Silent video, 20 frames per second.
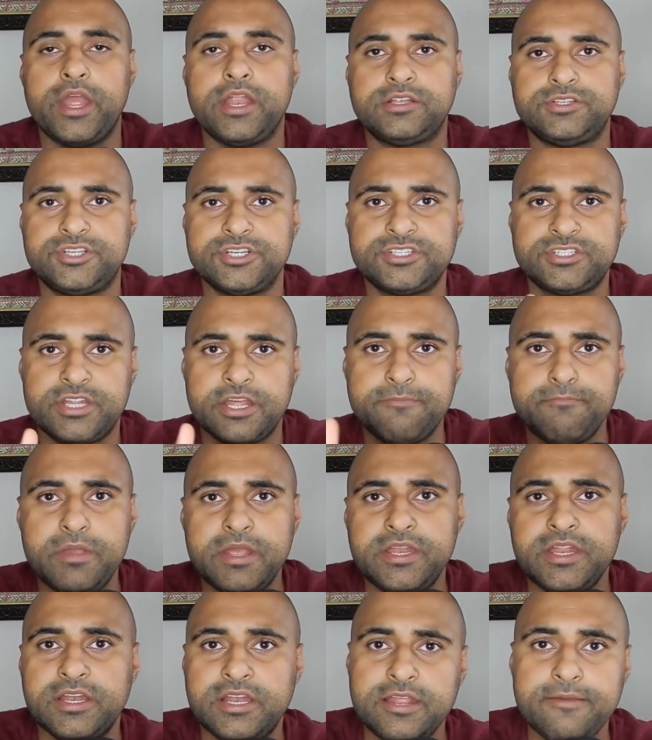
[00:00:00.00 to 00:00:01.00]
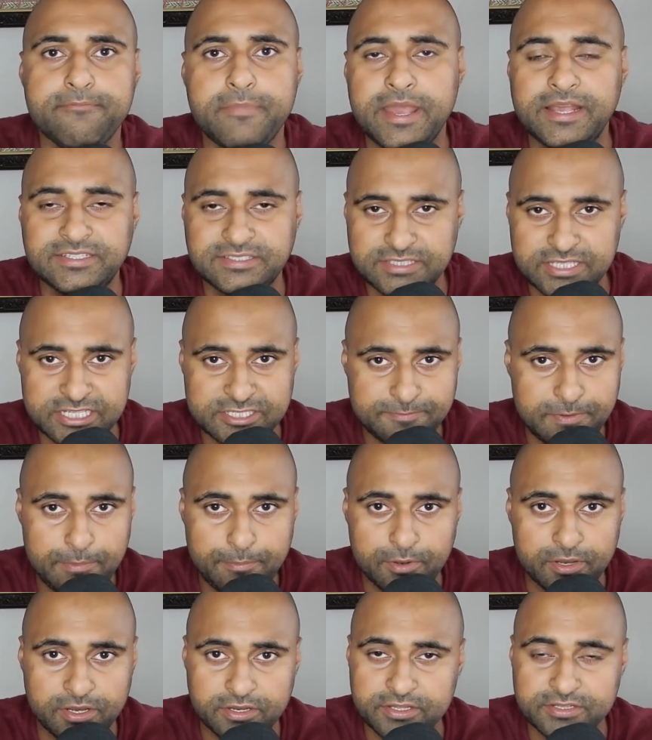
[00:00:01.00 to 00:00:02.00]
it just immediately makes these
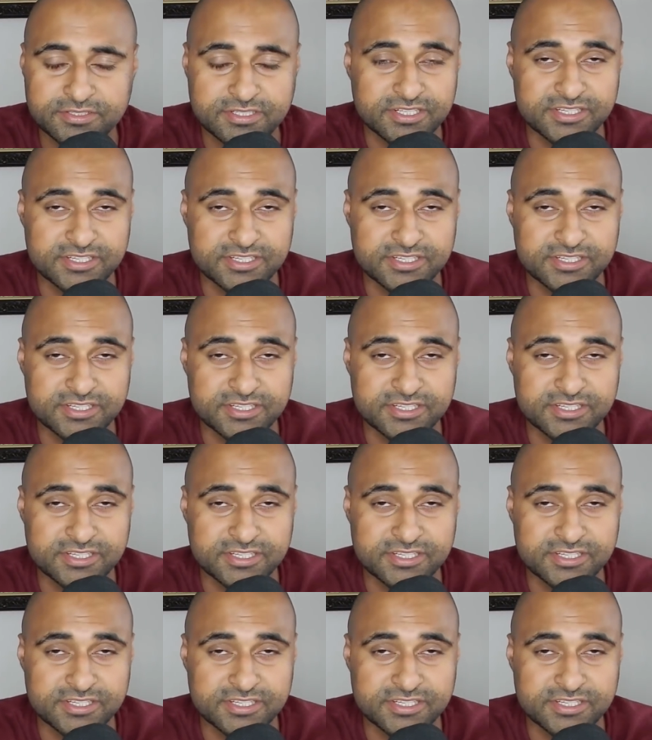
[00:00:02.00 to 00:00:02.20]
people Indian